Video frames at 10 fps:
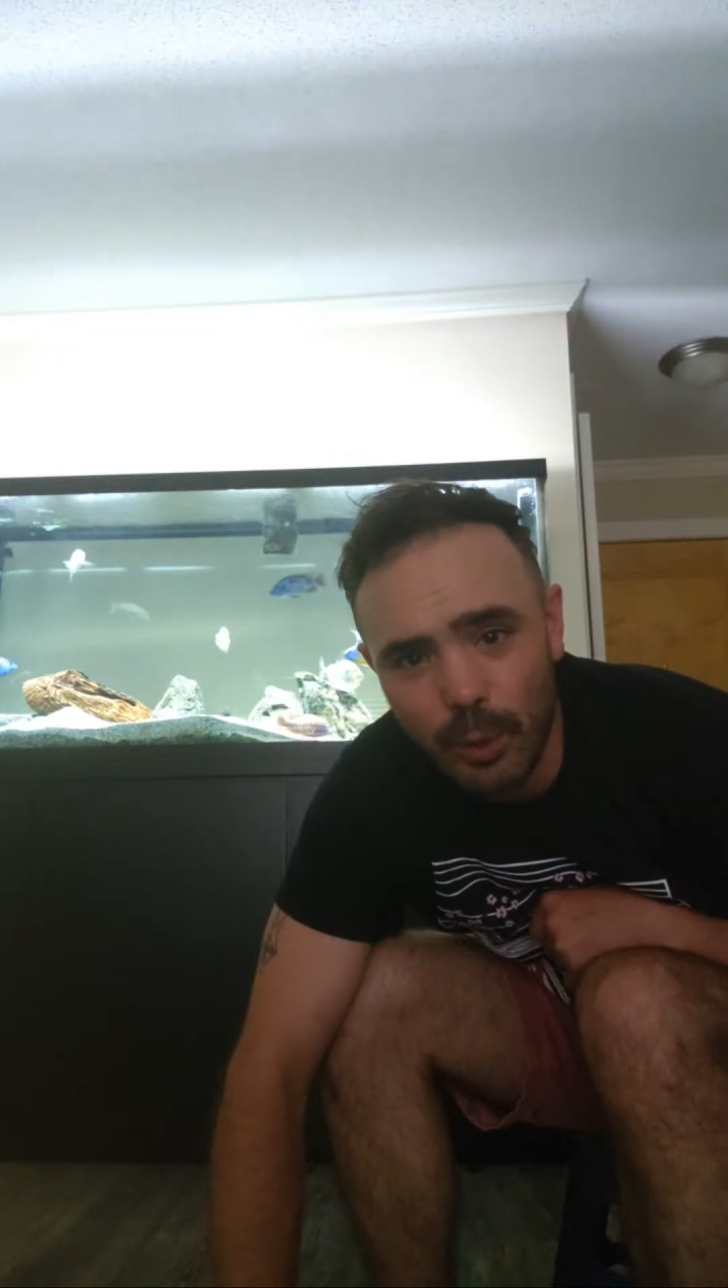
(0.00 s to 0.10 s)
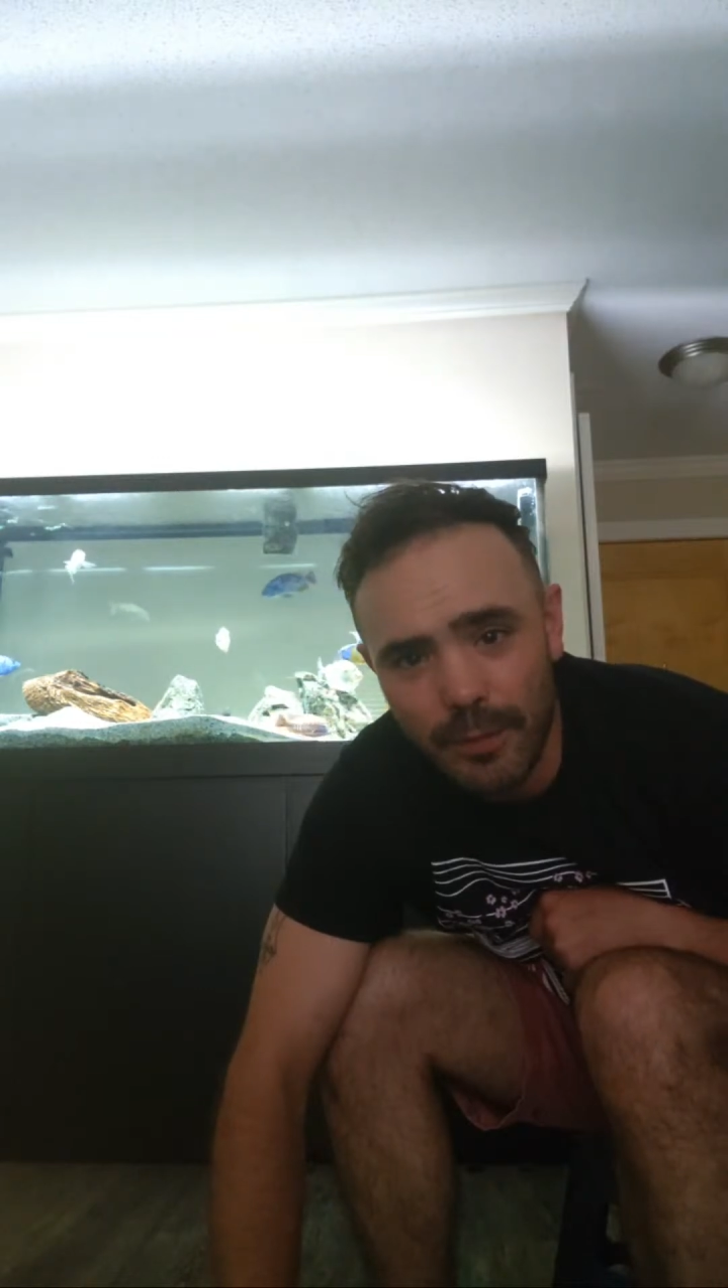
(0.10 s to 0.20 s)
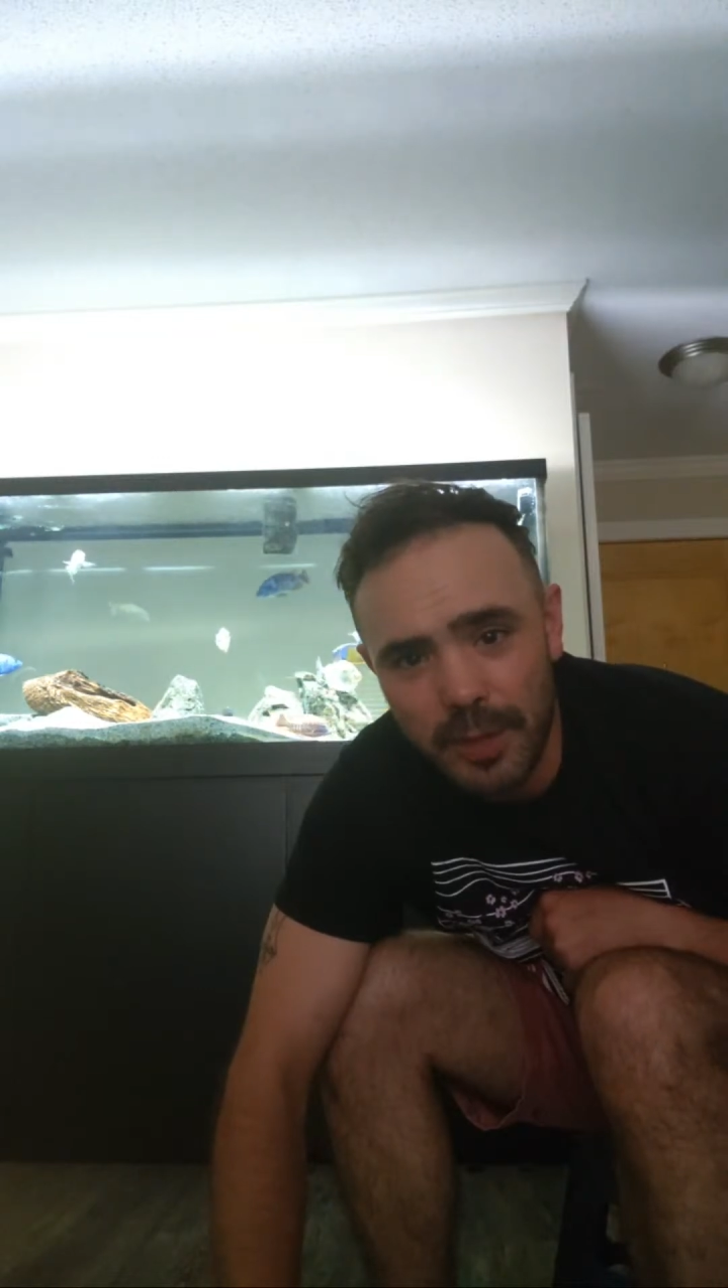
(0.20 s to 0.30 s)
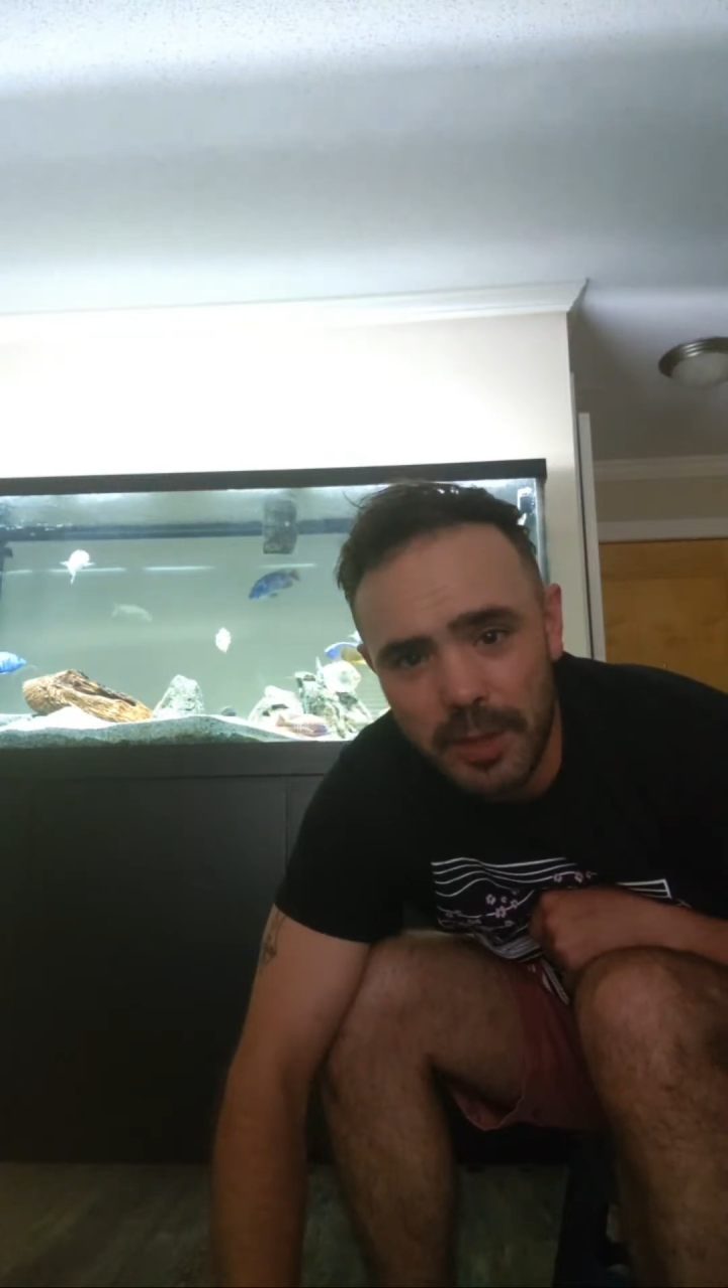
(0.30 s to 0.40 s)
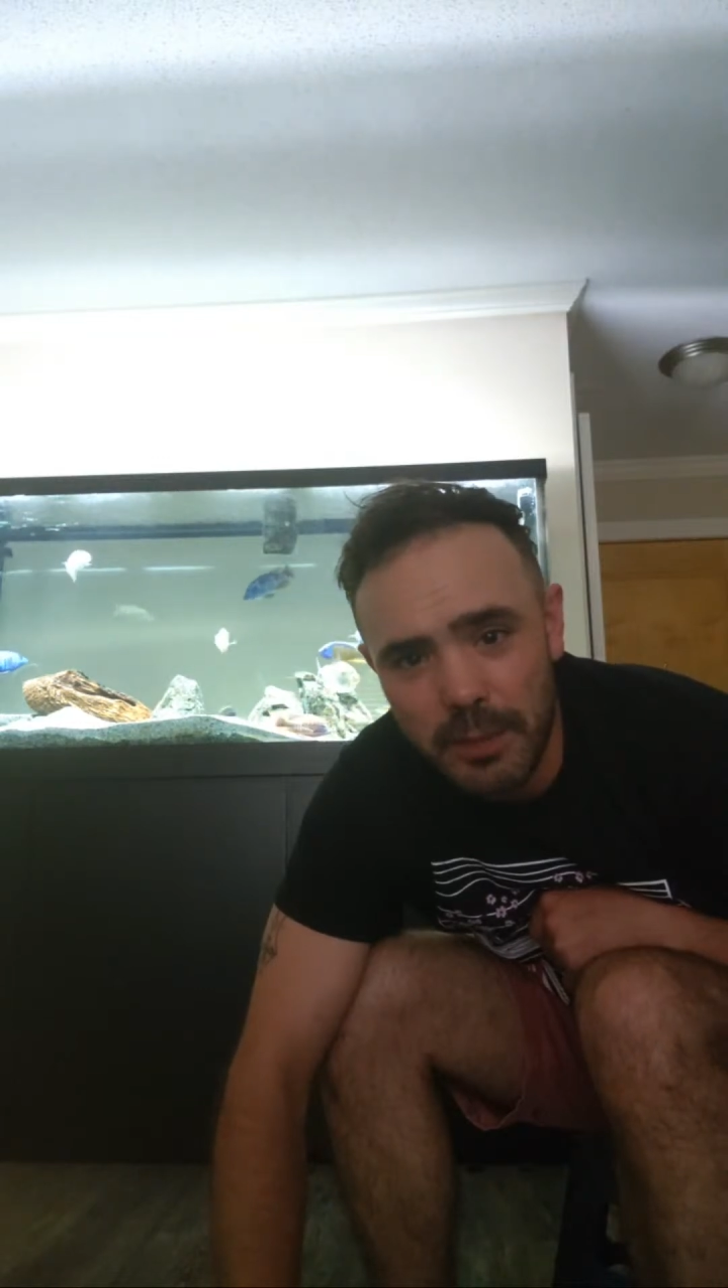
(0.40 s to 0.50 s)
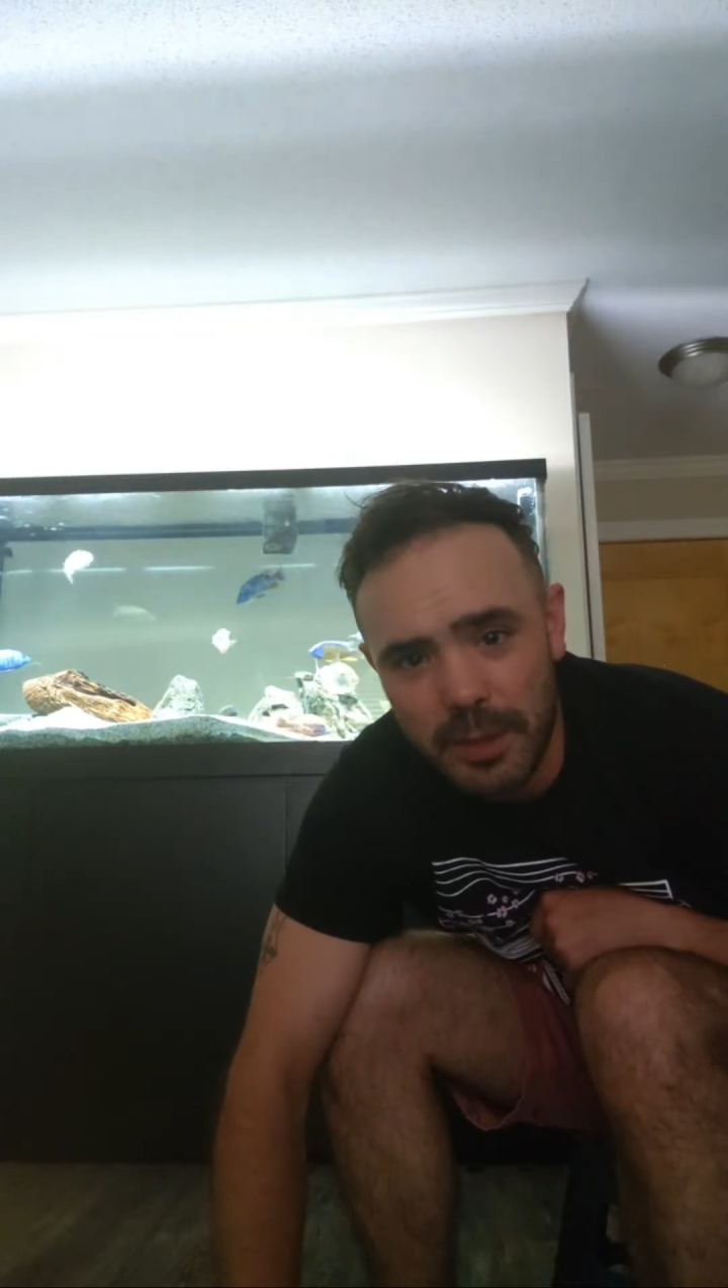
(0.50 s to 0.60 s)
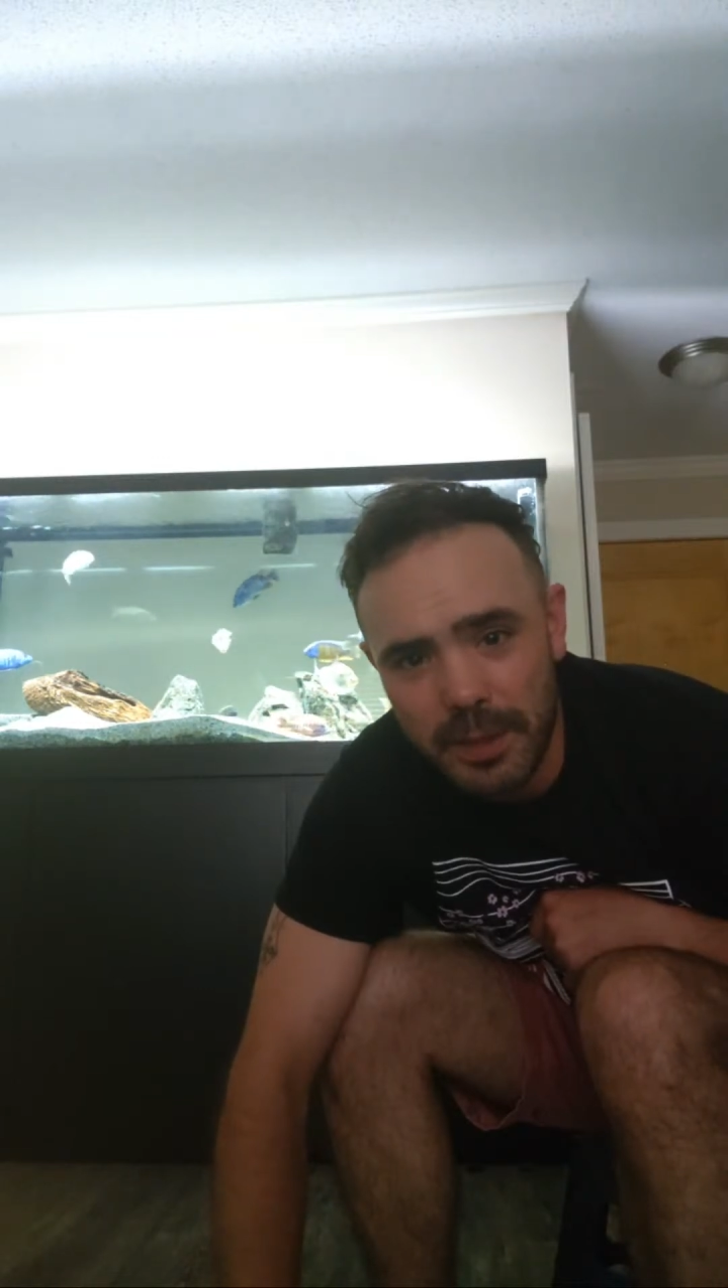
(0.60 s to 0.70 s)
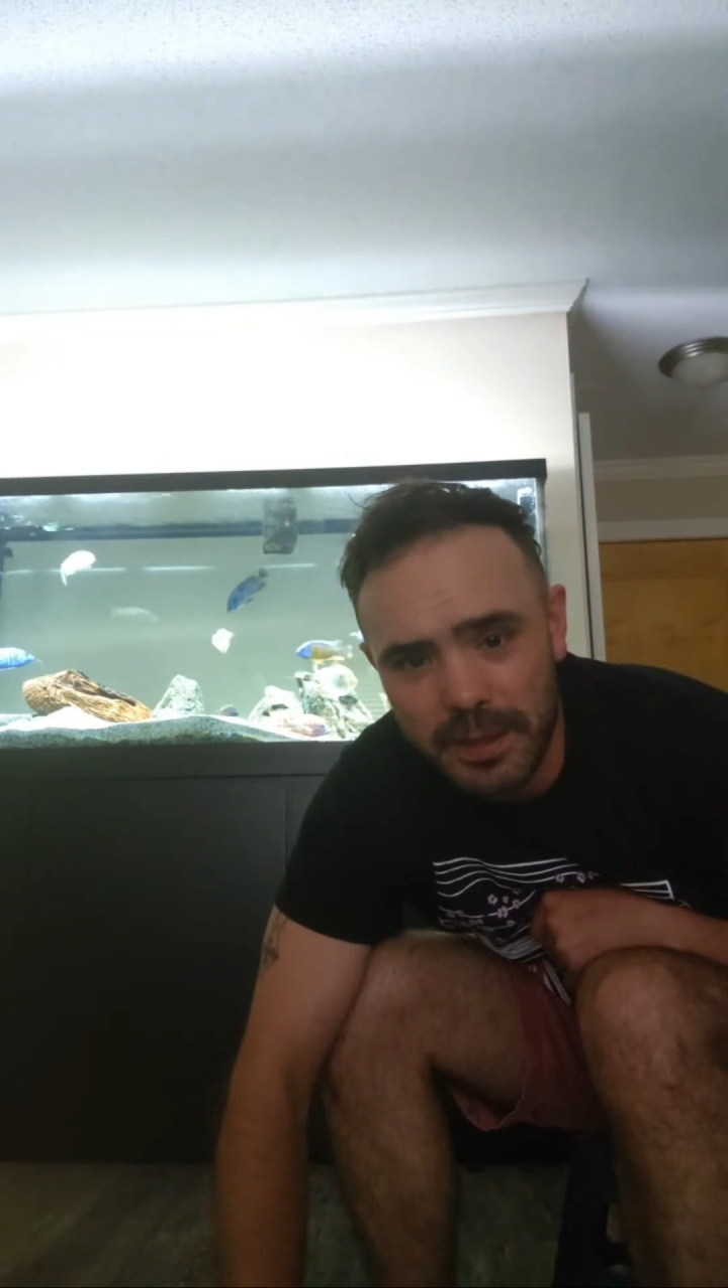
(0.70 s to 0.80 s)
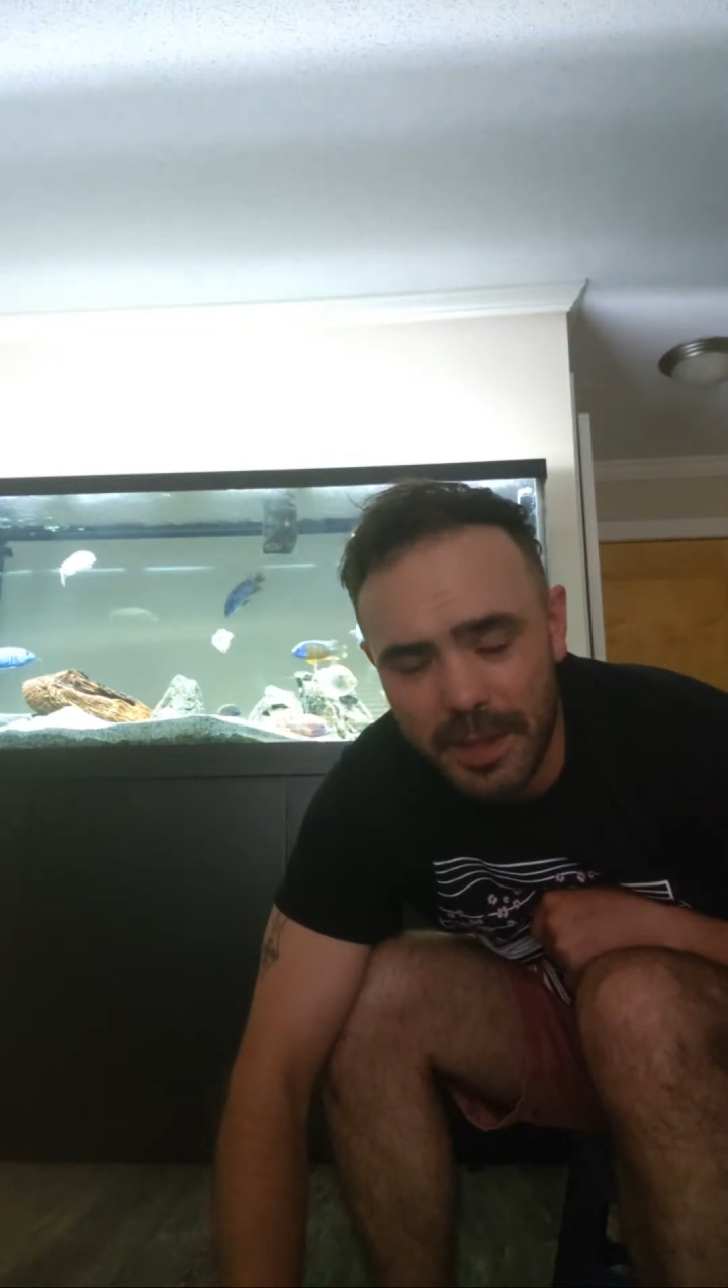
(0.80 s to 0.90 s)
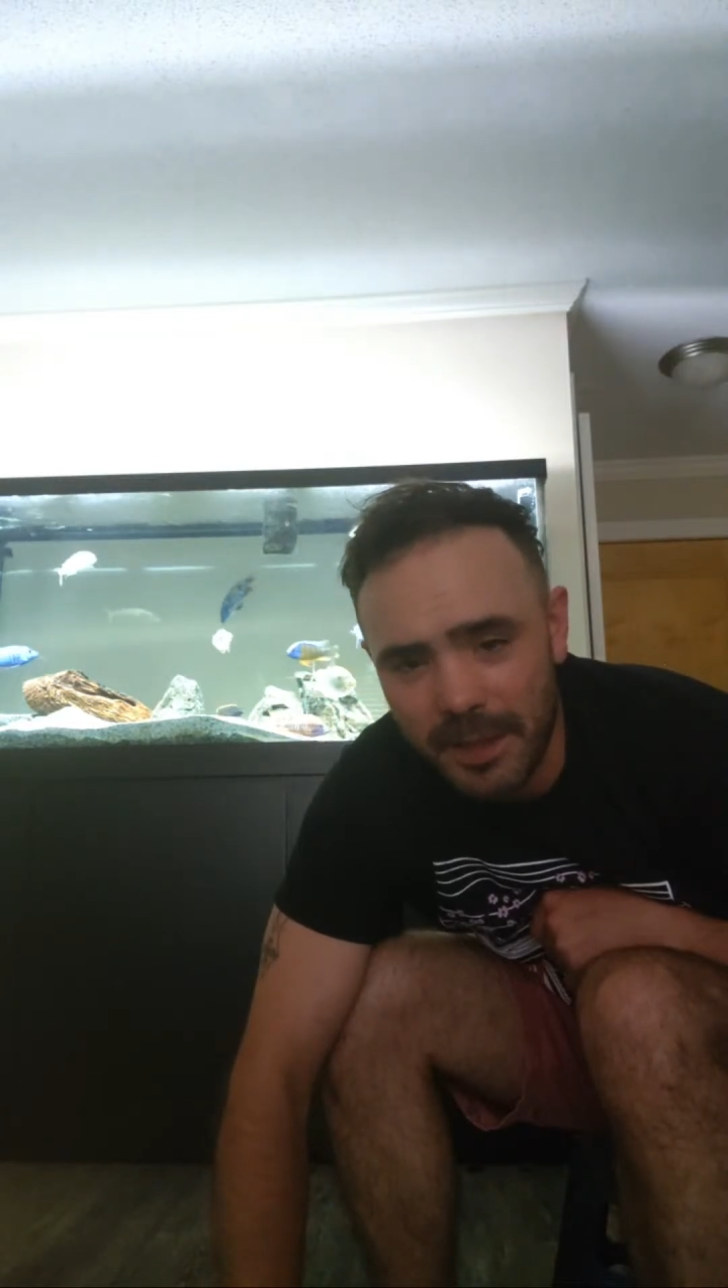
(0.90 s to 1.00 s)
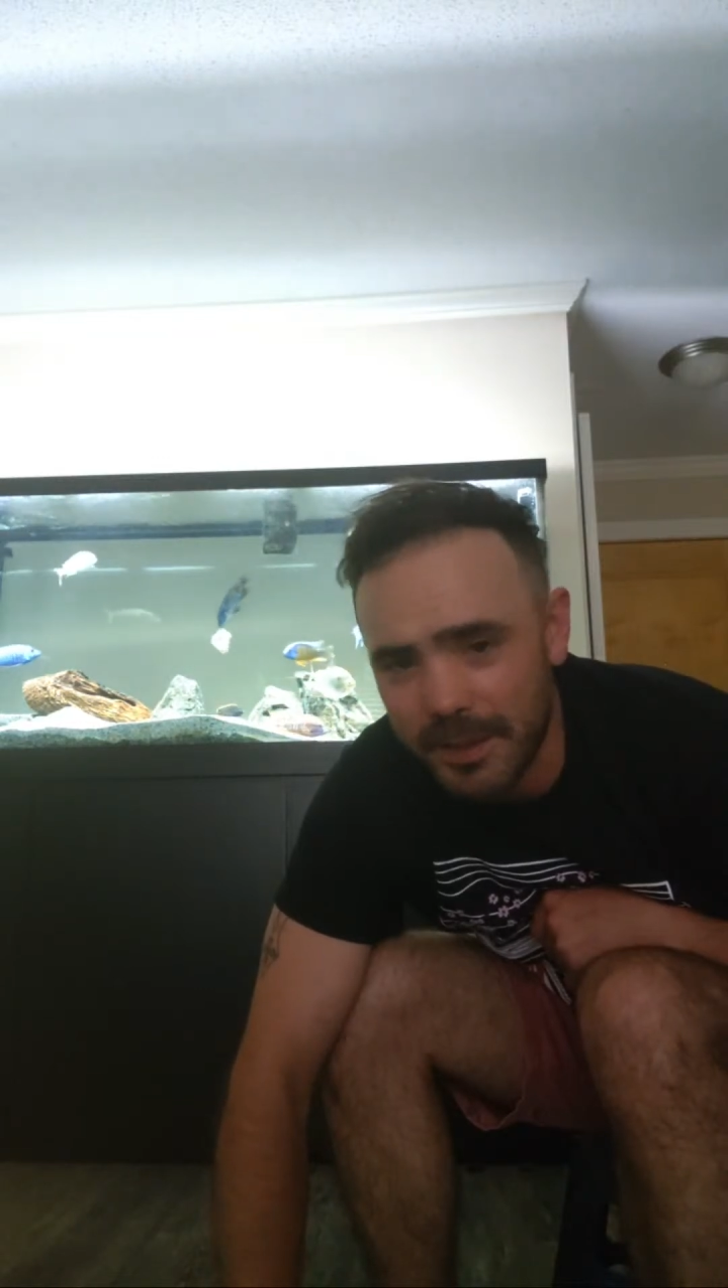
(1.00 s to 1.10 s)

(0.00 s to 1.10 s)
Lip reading: of a community tank